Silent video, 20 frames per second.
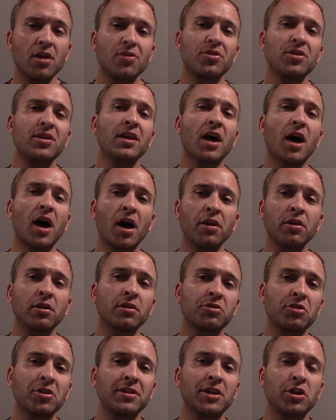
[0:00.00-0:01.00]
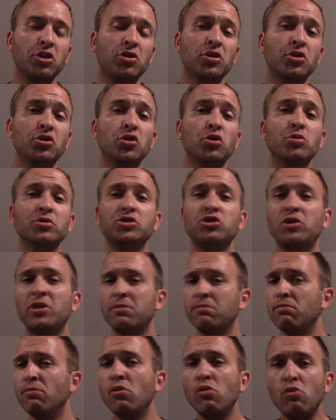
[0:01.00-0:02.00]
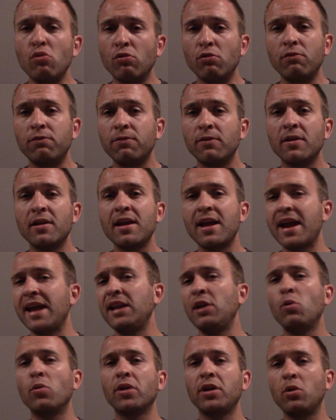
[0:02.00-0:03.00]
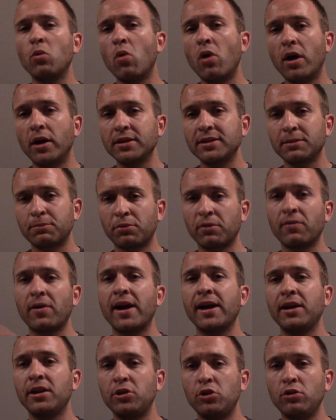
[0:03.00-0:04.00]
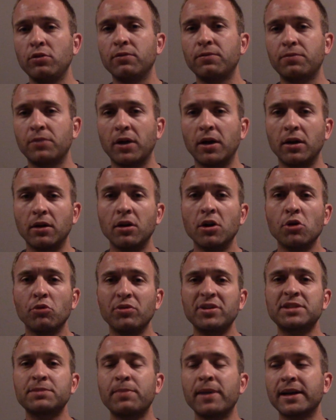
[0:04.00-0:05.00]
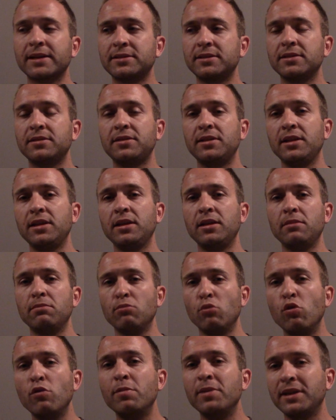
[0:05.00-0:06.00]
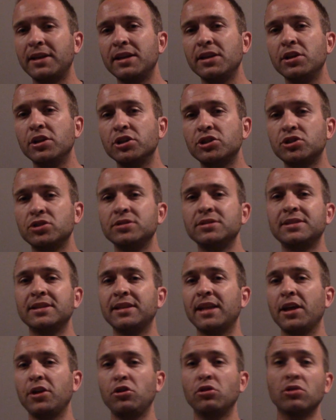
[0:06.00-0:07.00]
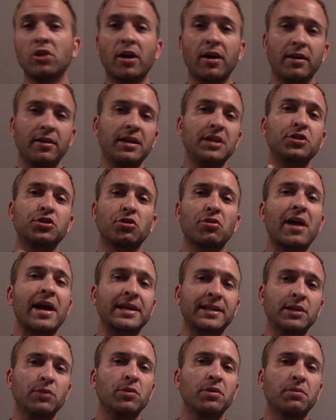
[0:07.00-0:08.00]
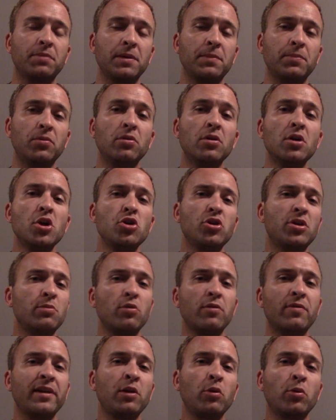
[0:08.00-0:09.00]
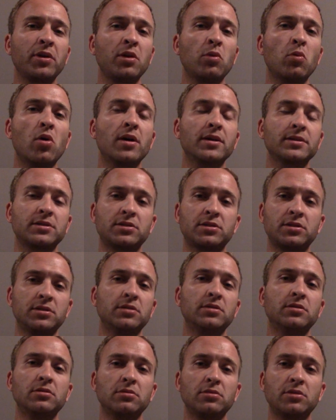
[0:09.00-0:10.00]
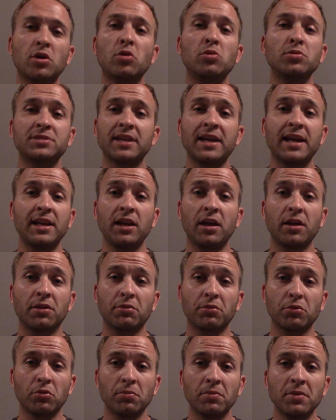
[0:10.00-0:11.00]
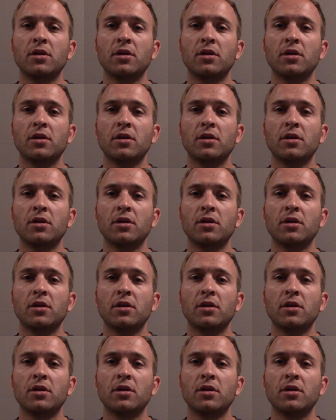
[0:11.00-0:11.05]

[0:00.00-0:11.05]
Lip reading: The other thing that you can do is you can move anywhere you want, provided you've respected the movement conditions and that you're not interacting with people. You can move anywhere you want to go to any other room.